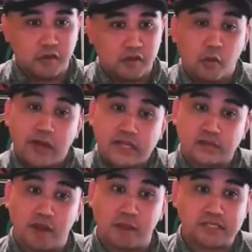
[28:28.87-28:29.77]
the white
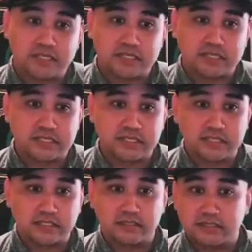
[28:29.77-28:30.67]
supremacists
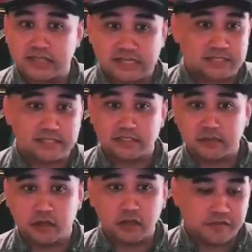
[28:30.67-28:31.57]
and sexists and
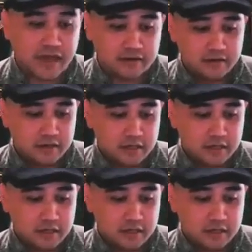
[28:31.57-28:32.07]
all of that